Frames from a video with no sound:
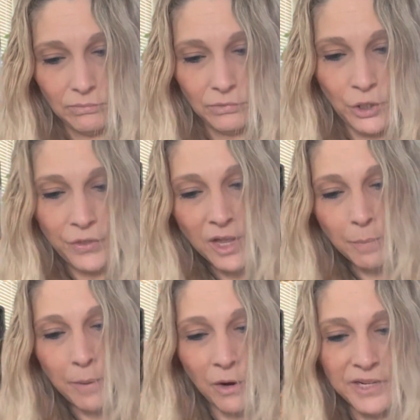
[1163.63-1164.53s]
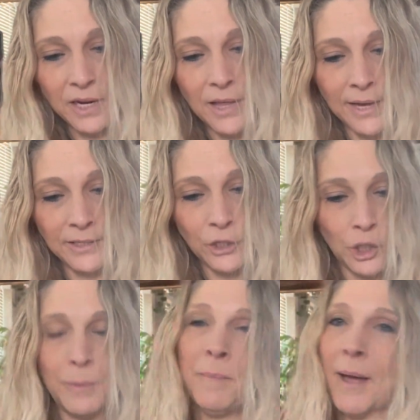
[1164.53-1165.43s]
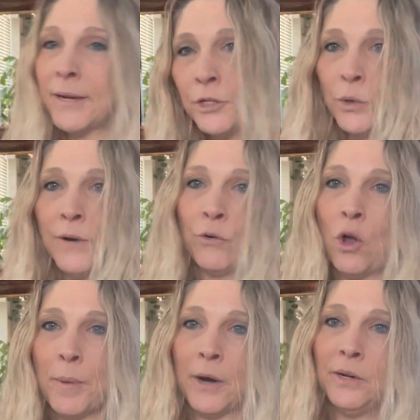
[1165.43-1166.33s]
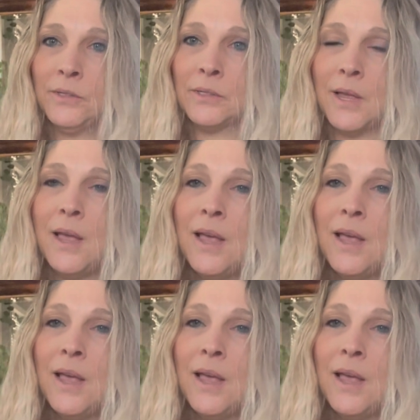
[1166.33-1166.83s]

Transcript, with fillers: Do you think parenting classes should be mandatory for all parents?